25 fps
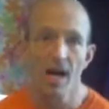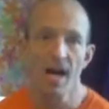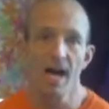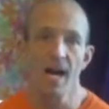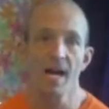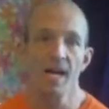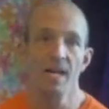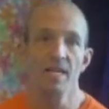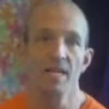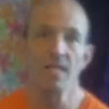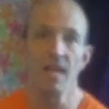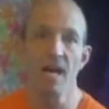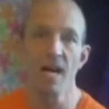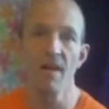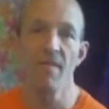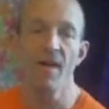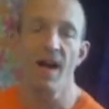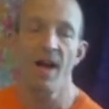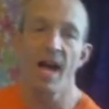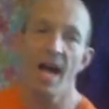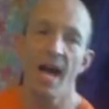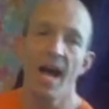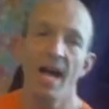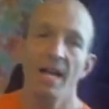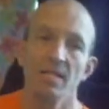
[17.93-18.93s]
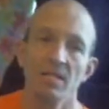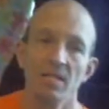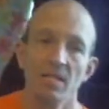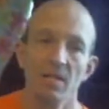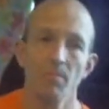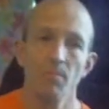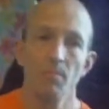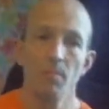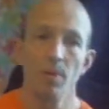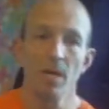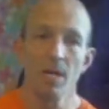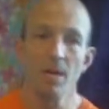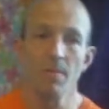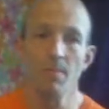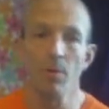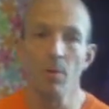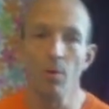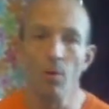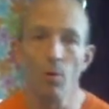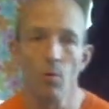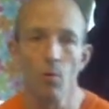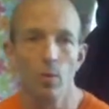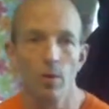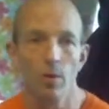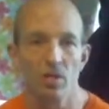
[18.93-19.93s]
as I've had some
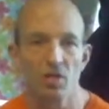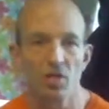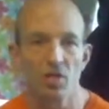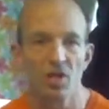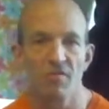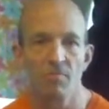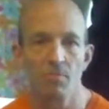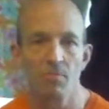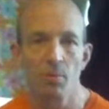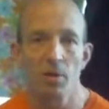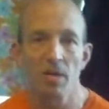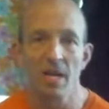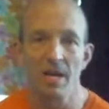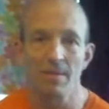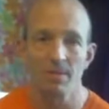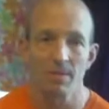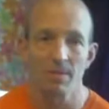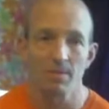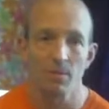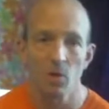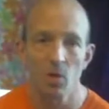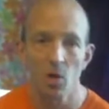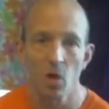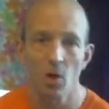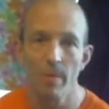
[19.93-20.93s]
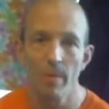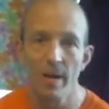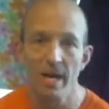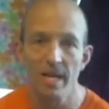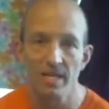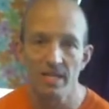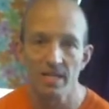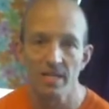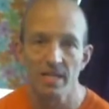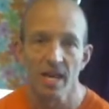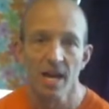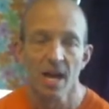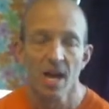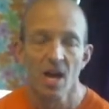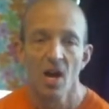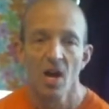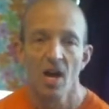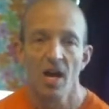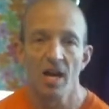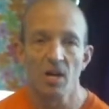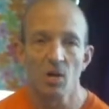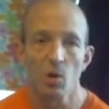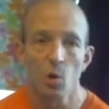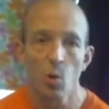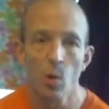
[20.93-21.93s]
people which have put up some comments
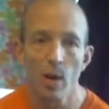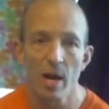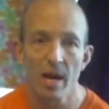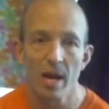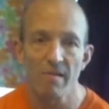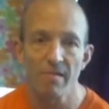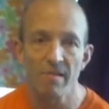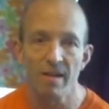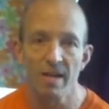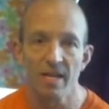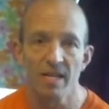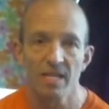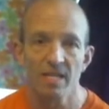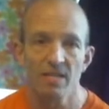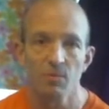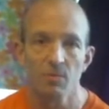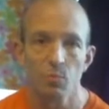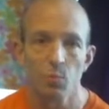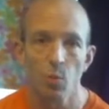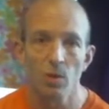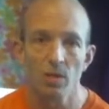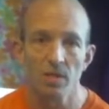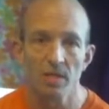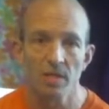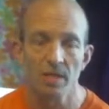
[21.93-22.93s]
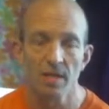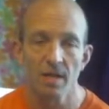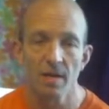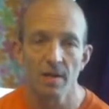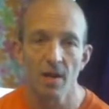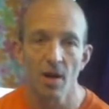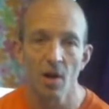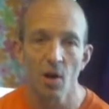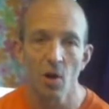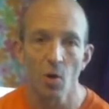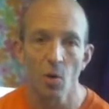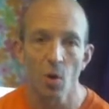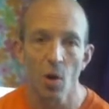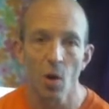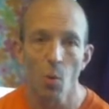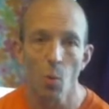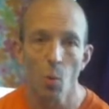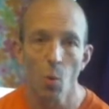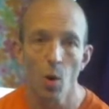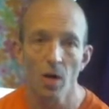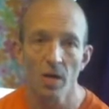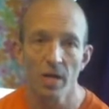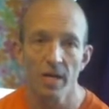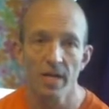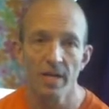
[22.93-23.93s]
and queries wanting to know
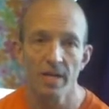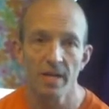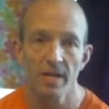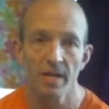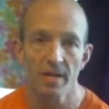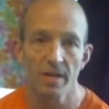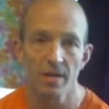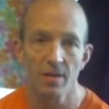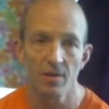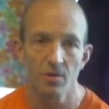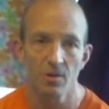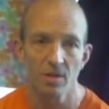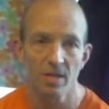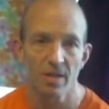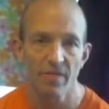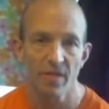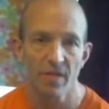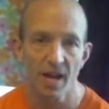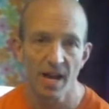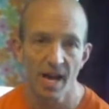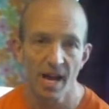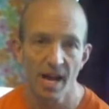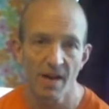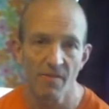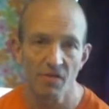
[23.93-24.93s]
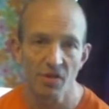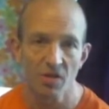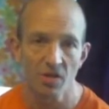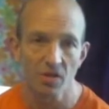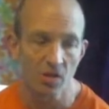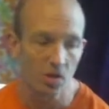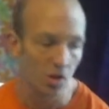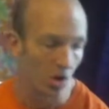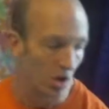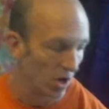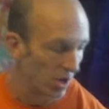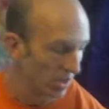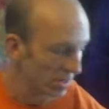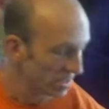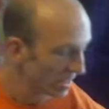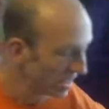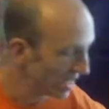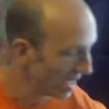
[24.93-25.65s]
what can I use if I haven't got